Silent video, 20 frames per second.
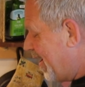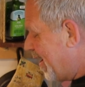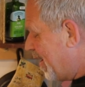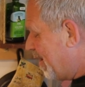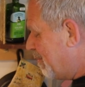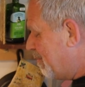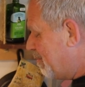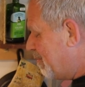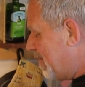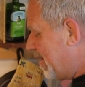
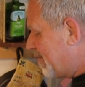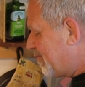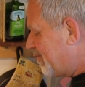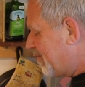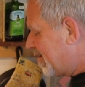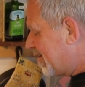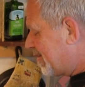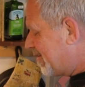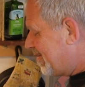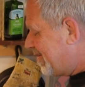a
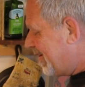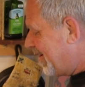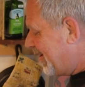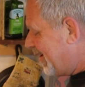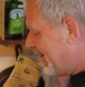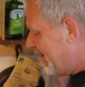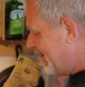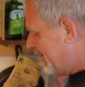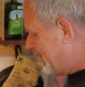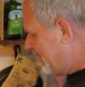metric
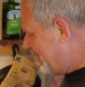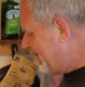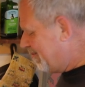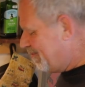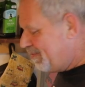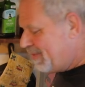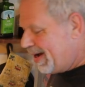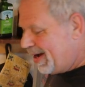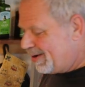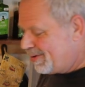ton
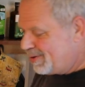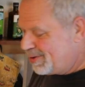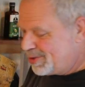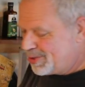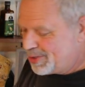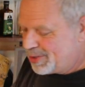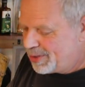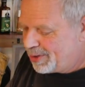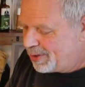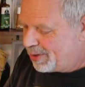of powdered
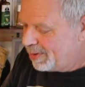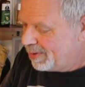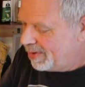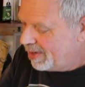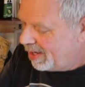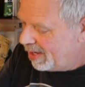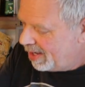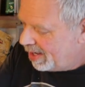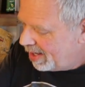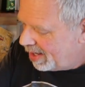sugar.
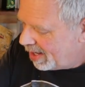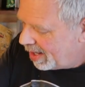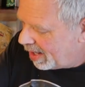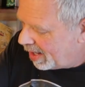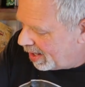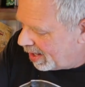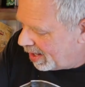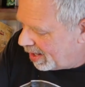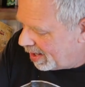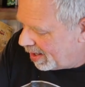
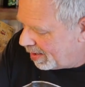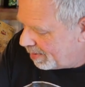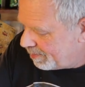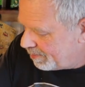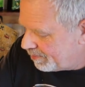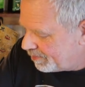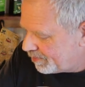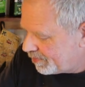I